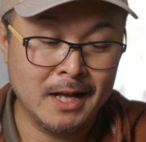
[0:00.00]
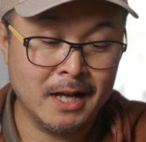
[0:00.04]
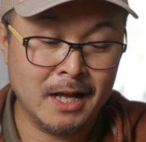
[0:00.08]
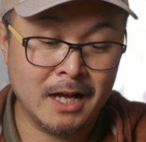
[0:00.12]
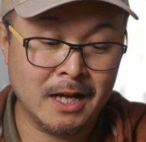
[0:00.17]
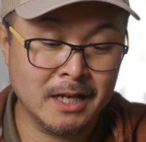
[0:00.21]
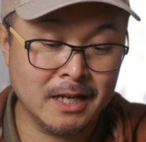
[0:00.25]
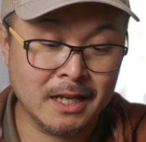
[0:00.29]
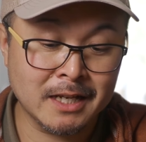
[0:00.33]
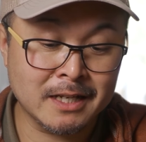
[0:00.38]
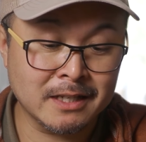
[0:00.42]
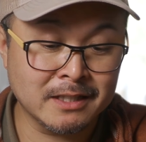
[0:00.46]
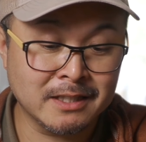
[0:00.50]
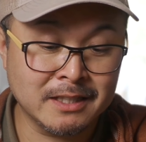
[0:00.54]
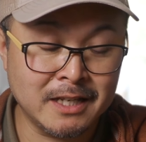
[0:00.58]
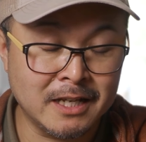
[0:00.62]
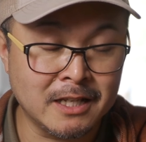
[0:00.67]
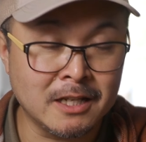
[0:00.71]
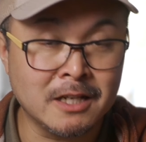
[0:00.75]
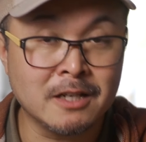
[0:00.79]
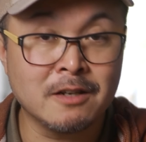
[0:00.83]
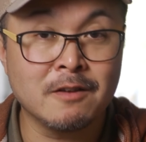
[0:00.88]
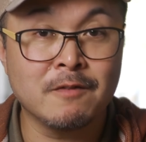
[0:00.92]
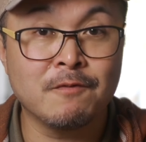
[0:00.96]
Uh, like I
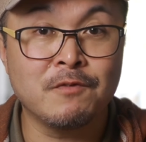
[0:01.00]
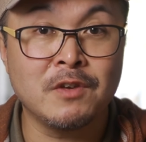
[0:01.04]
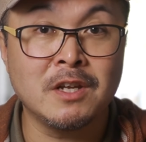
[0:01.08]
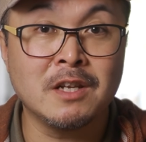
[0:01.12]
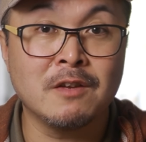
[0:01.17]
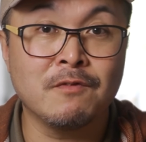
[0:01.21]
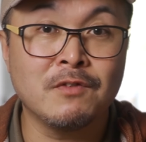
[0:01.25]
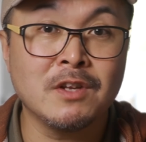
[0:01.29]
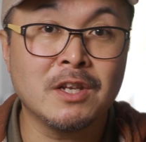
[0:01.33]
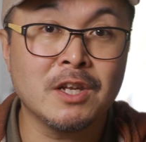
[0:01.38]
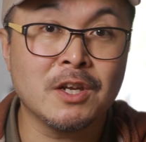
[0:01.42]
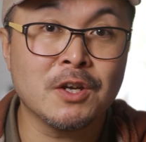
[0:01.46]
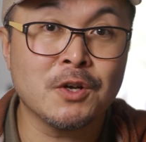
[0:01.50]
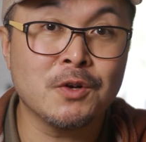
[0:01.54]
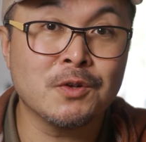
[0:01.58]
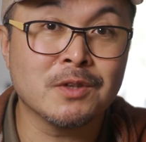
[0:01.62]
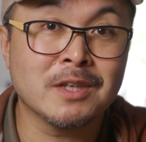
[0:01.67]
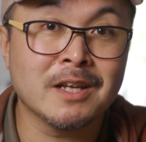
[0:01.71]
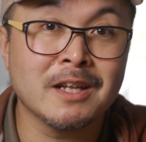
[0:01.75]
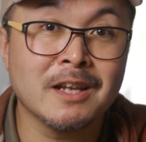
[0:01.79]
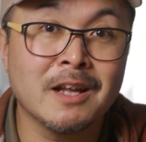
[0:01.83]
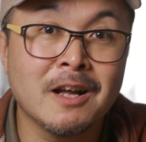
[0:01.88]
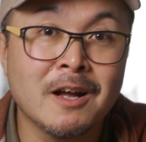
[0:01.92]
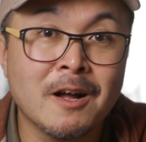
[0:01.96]
said in a, in a video
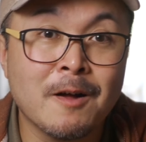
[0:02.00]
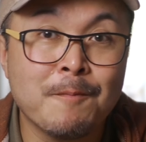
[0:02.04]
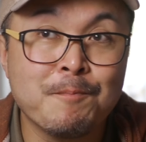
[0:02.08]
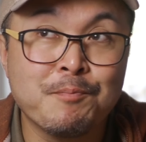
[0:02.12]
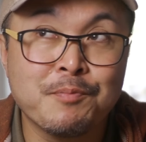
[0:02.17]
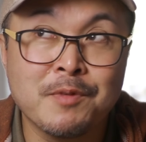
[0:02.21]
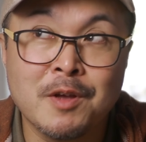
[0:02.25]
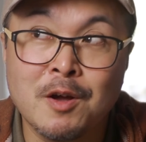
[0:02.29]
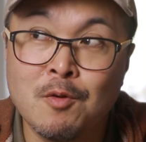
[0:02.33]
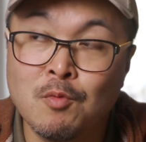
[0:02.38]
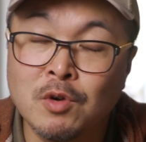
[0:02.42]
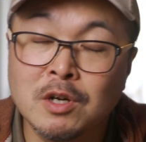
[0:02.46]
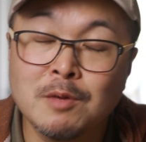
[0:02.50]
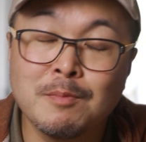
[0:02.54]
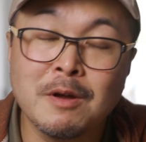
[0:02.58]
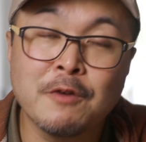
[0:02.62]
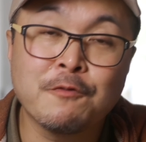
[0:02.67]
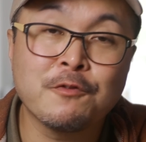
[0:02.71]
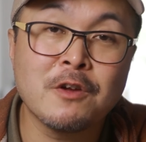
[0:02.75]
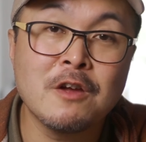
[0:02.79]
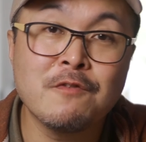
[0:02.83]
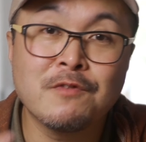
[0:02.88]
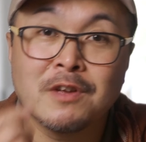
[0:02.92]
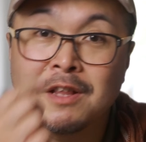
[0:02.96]
that um, uh, one of my
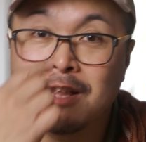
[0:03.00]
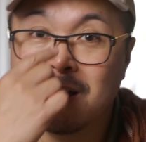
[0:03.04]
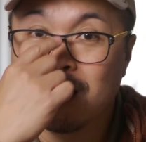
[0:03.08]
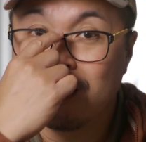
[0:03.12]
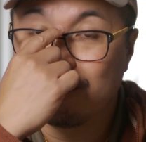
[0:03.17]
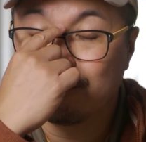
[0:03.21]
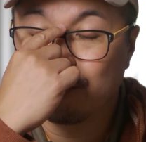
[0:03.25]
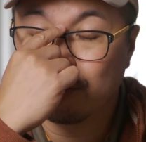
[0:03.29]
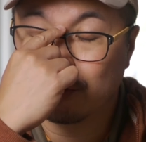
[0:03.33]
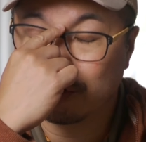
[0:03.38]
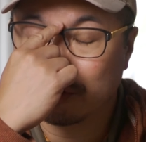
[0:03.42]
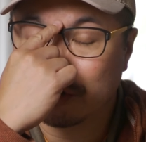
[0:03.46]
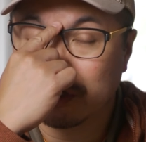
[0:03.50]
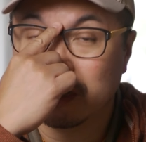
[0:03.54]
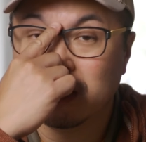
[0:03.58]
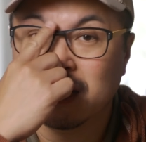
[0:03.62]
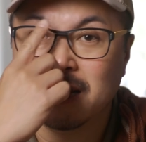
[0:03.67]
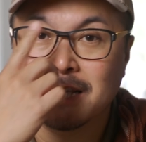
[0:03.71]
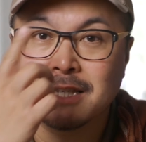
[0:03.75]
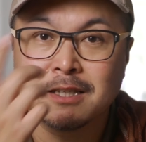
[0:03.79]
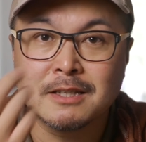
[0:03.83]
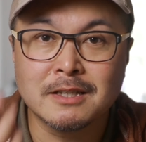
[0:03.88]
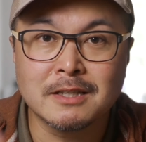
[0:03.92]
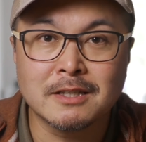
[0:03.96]
favorite portrait
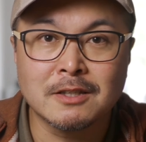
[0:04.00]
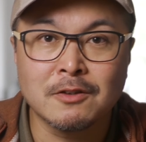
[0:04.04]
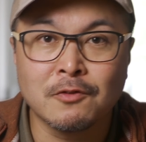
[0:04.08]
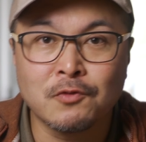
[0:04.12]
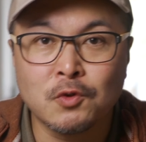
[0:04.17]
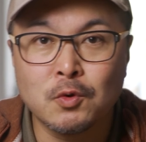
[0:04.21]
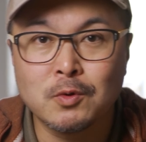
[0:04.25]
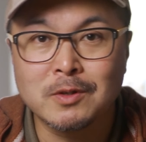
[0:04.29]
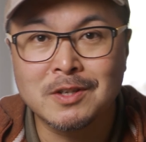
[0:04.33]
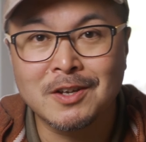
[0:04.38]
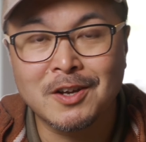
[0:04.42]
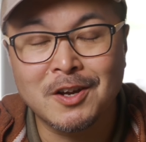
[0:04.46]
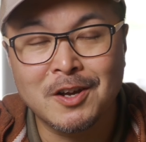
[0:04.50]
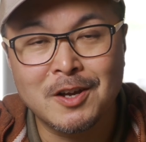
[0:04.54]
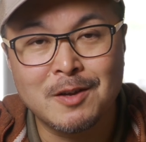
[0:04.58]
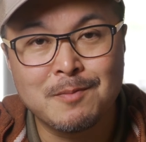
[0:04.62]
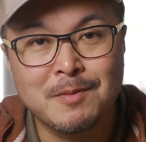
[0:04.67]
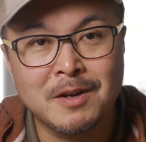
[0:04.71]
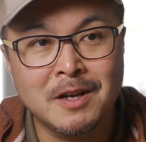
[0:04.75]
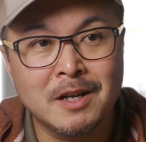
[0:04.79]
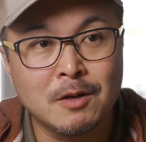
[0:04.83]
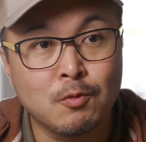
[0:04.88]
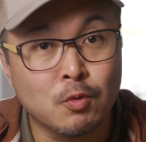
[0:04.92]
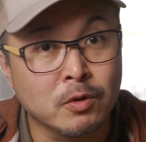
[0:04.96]
lenses of all time
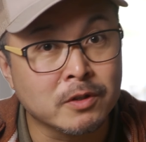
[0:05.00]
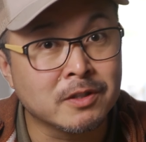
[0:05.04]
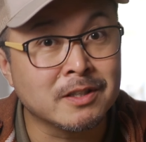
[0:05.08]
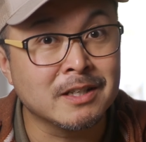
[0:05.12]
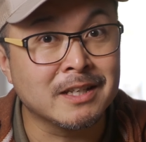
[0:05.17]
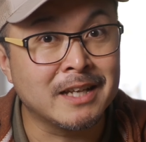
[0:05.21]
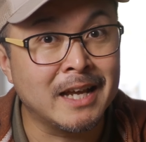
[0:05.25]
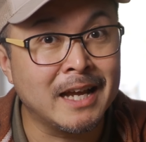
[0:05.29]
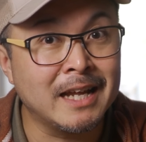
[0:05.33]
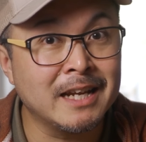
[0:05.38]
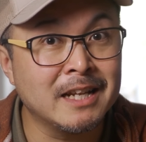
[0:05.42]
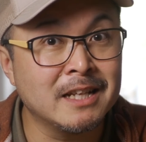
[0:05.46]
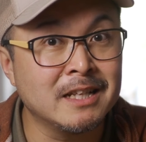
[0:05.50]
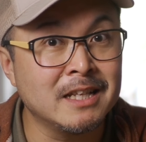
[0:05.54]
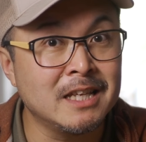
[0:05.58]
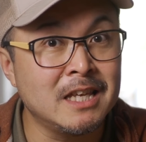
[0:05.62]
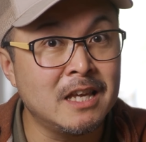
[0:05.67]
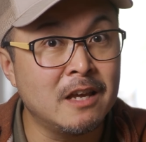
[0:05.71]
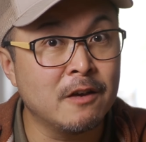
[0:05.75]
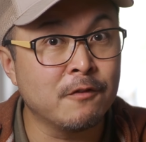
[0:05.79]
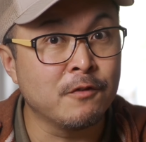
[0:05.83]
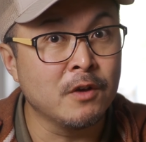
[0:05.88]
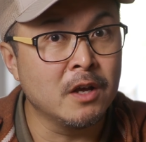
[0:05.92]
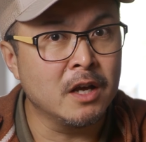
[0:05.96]
uh, was the Canon
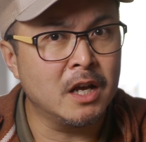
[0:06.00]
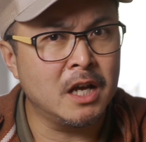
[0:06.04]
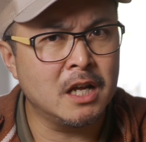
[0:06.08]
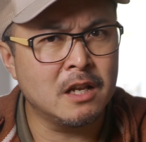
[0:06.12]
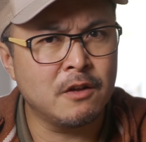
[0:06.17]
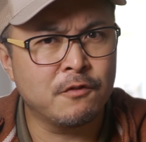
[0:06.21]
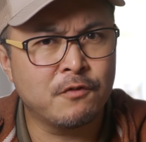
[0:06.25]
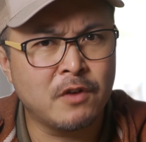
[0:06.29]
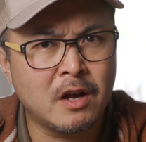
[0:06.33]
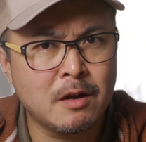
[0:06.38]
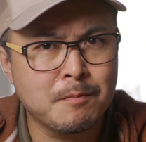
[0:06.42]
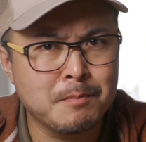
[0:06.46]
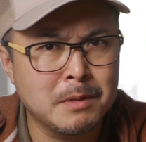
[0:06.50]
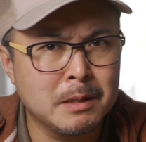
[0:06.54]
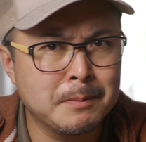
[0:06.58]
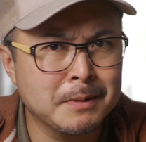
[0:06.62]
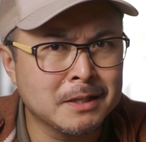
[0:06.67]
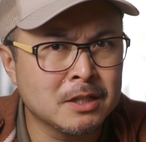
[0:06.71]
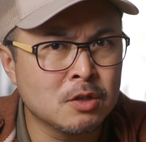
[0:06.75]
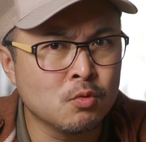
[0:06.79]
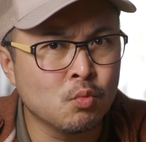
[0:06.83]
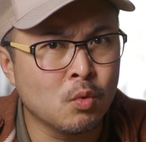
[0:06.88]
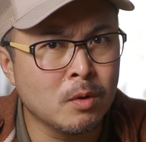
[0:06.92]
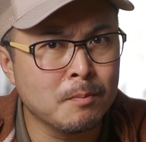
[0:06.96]
EF 85mm
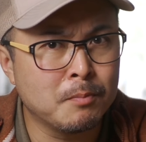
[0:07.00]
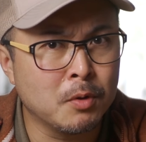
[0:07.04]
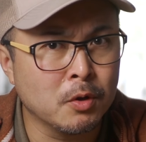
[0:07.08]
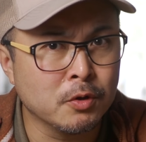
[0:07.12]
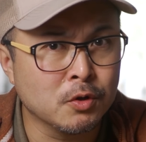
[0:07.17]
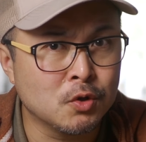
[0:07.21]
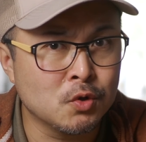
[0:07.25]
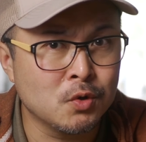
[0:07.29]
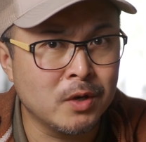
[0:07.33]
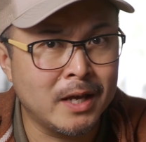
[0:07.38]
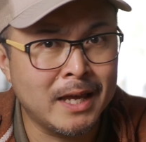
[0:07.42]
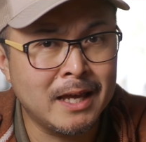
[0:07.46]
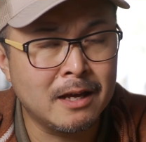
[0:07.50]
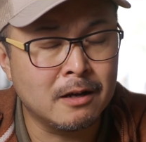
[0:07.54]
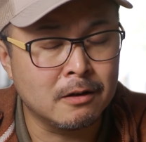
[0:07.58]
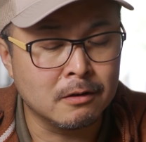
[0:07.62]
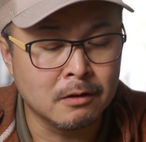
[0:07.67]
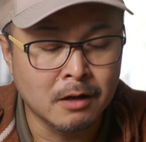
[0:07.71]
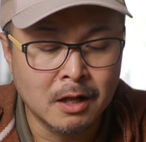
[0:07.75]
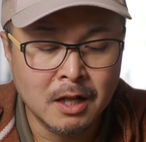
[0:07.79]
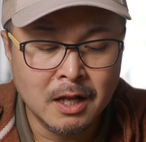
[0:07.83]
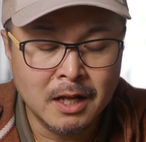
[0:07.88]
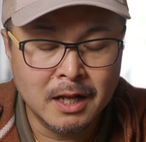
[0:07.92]
1.2L.